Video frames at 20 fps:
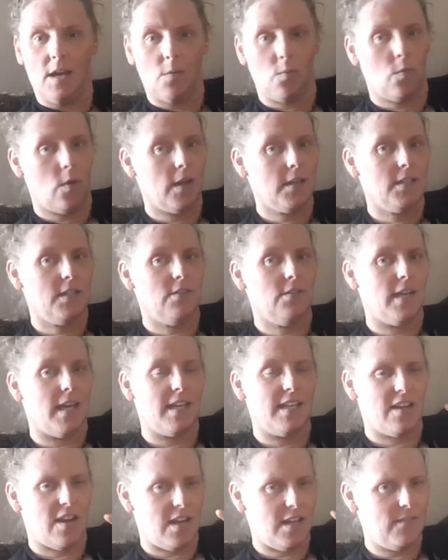One, you'd
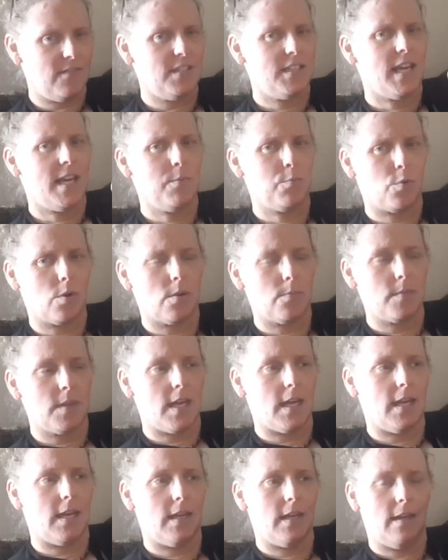get kind of a tapeworm
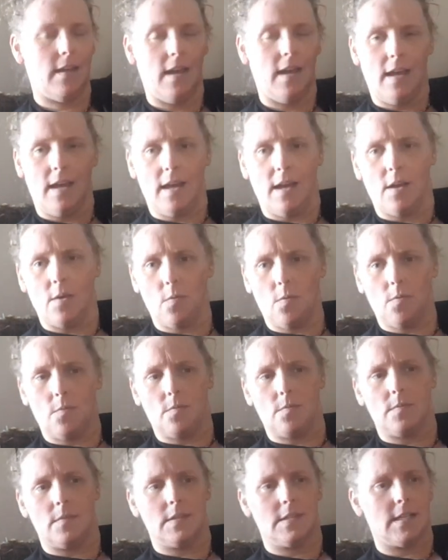thing.
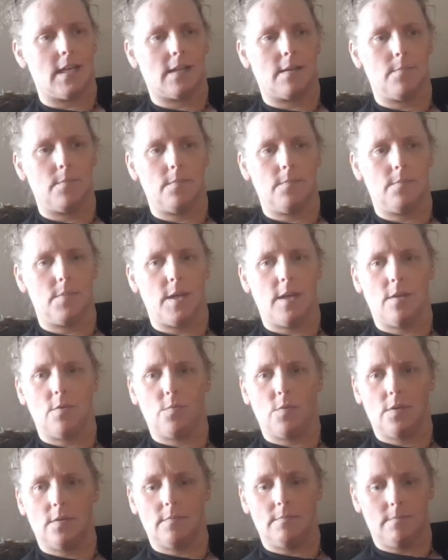The second pill
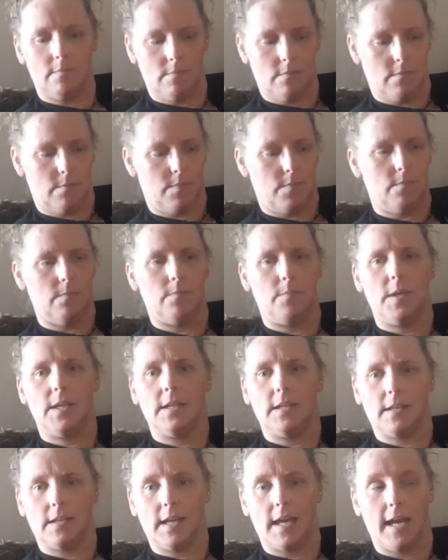would be
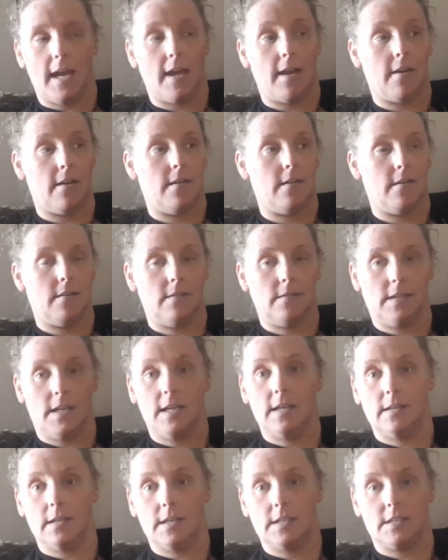to
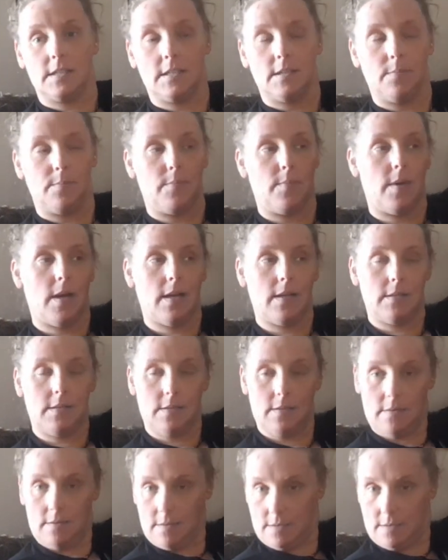kill it. But,